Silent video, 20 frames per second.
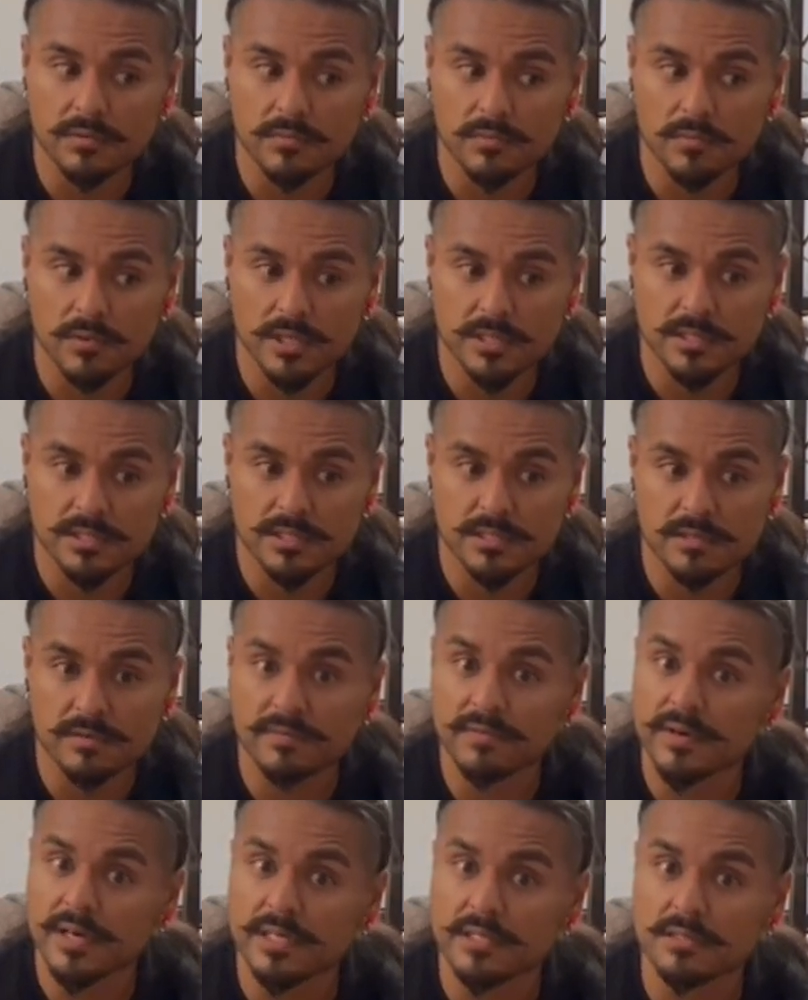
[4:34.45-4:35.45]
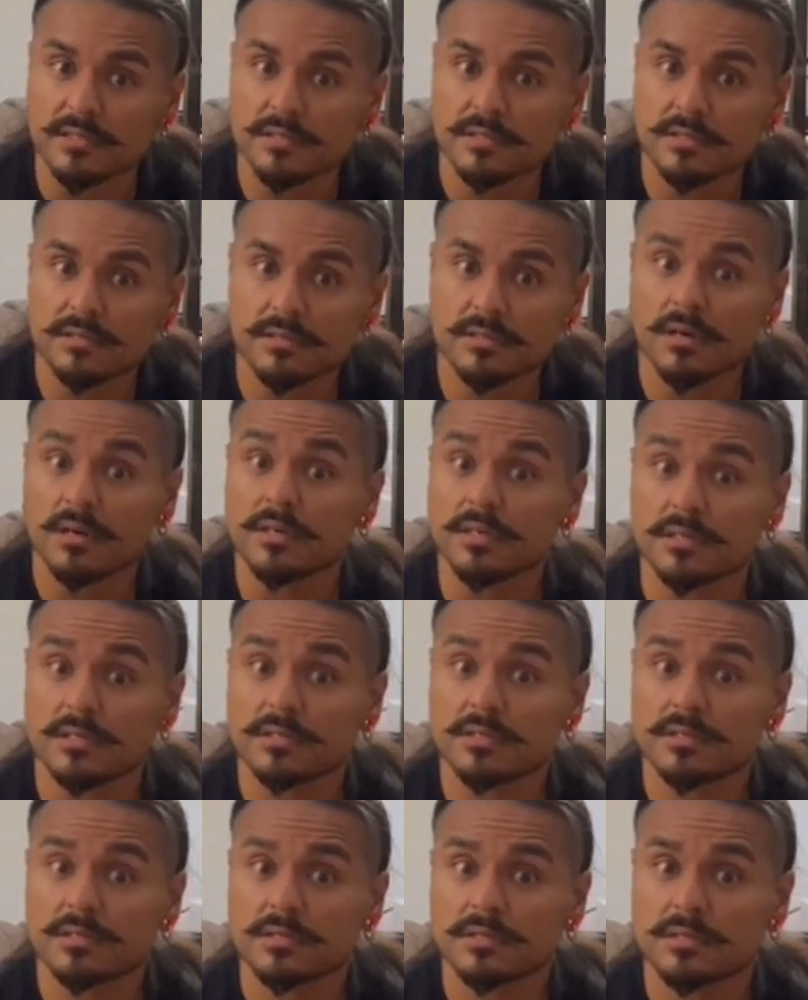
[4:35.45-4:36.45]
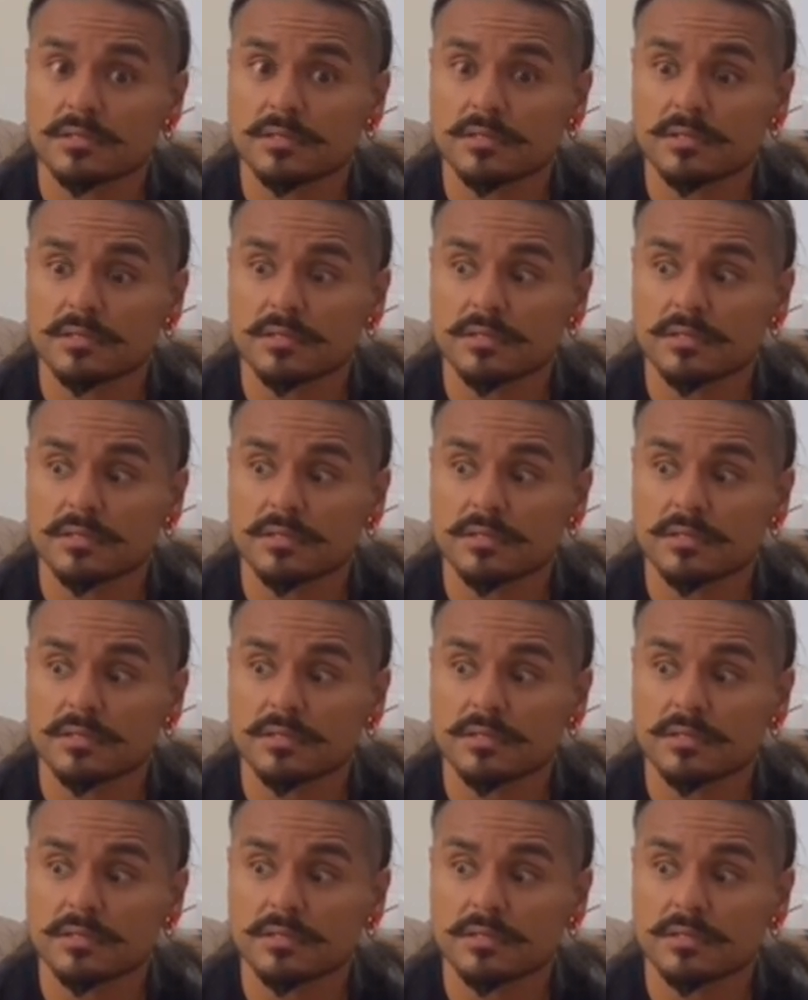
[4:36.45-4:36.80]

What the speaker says: once the fight starts.